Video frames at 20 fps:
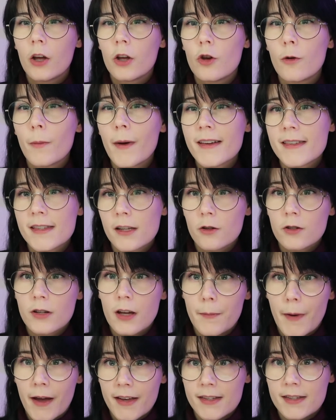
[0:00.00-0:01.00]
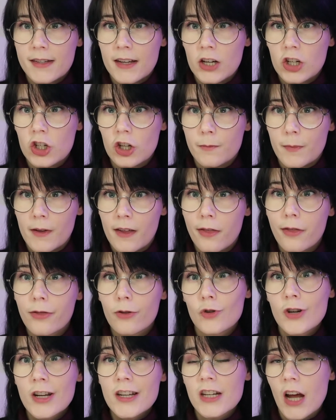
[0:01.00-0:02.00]
Your max load capacity should be
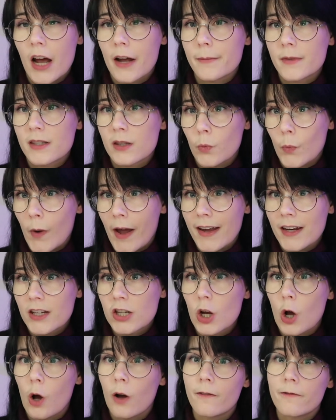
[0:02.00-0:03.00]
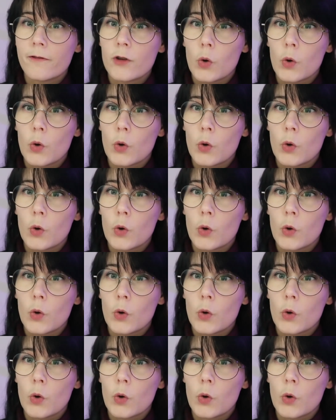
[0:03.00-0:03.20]
3 times the weight of